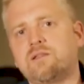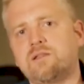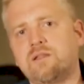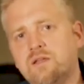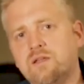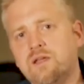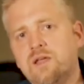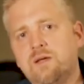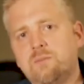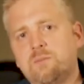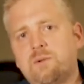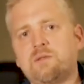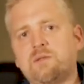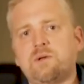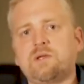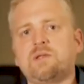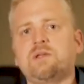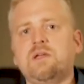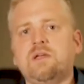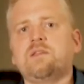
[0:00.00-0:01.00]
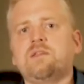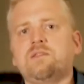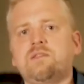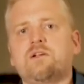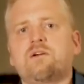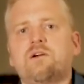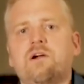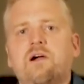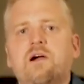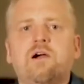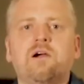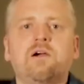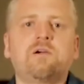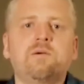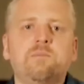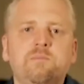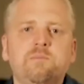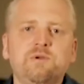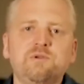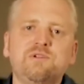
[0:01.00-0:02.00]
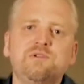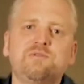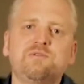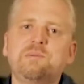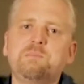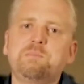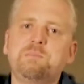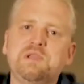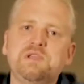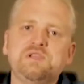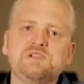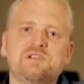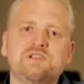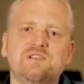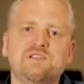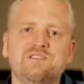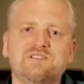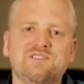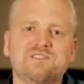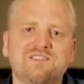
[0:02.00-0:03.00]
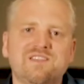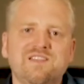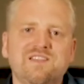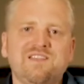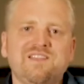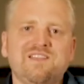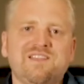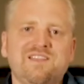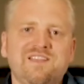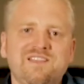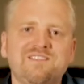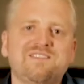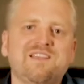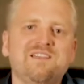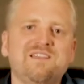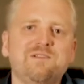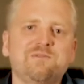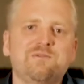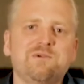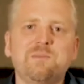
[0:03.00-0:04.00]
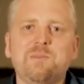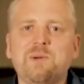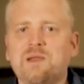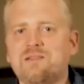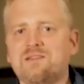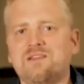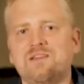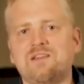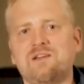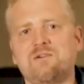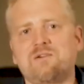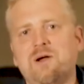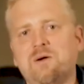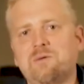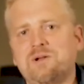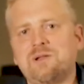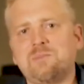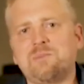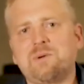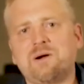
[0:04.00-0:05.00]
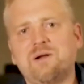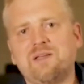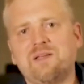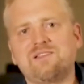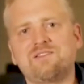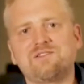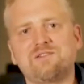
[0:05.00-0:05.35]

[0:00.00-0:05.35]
And by the way, there are beautiful beaches inside of Liberland and around Liberland.